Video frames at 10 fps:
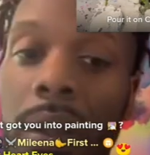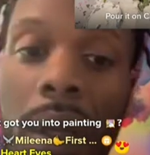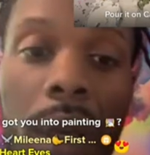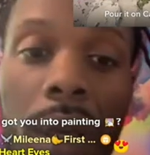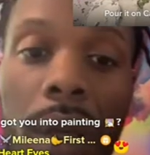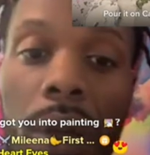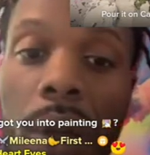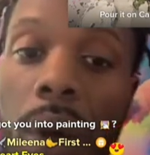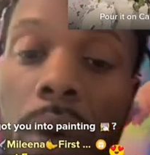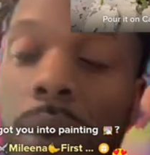you know
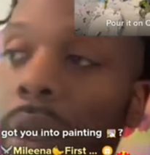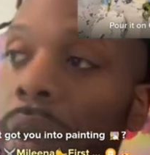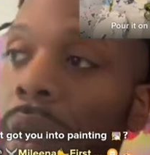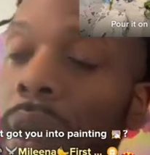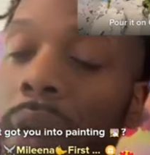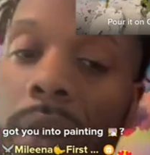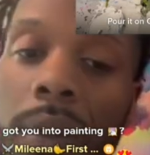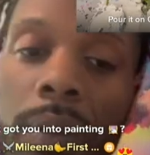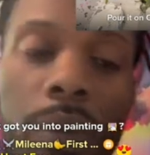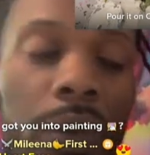and,
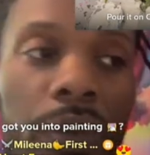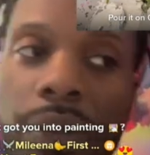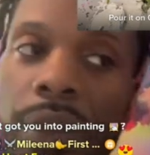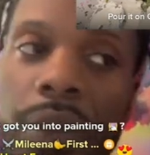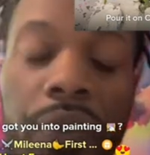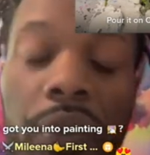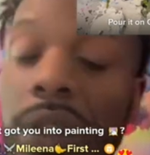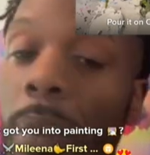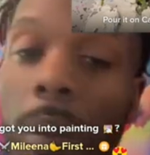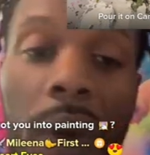for some of my
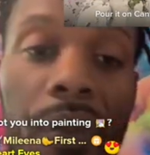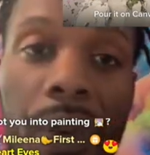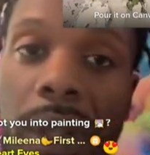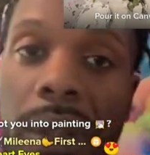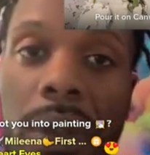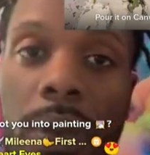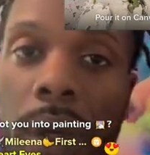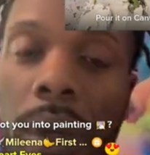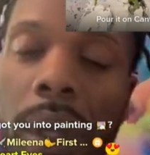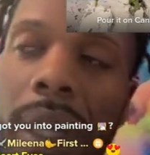friends as well. Like
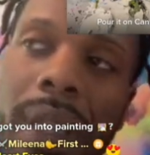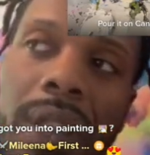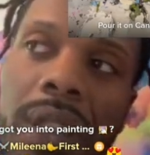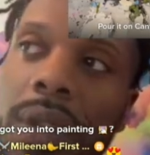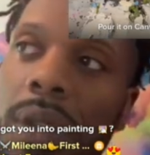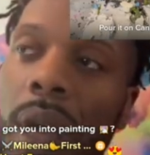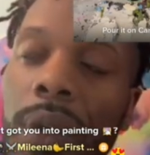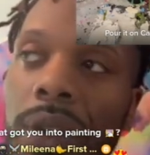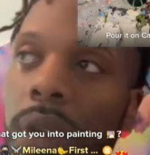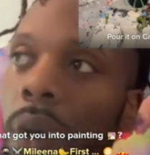that's just I was just
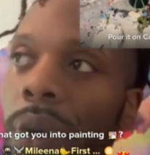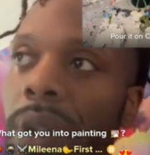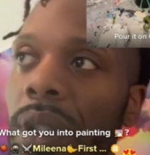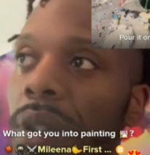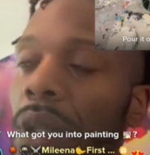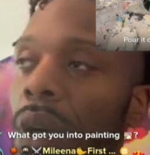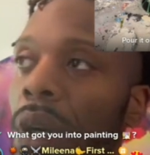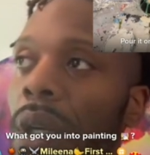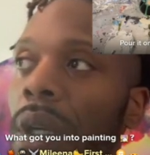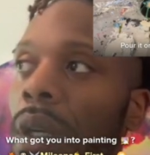always into art.
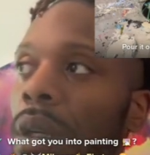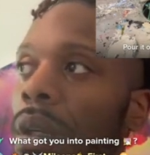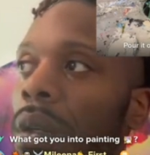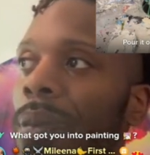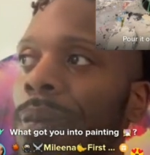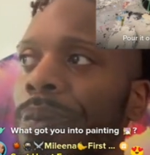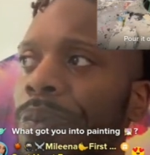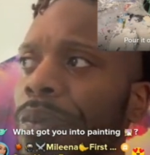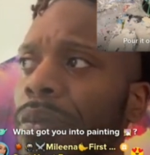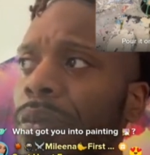Um,
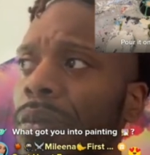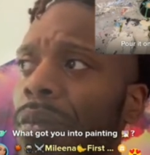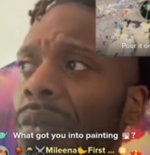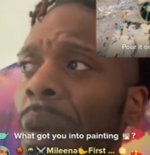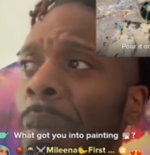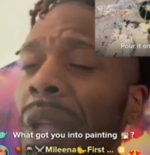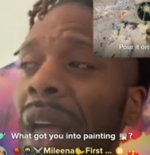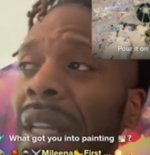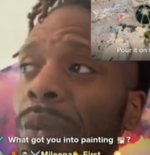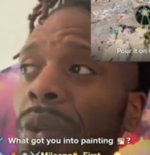but I didn't
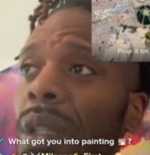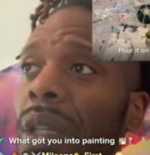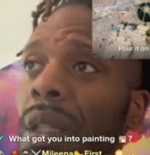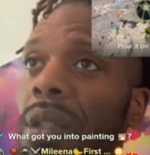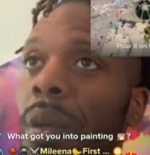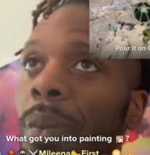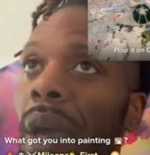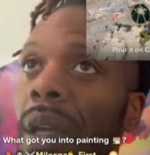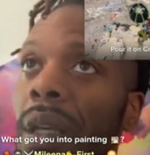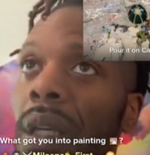really get into painting
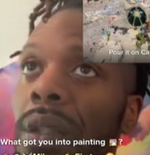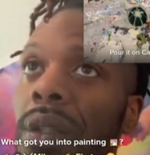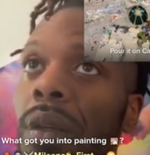until my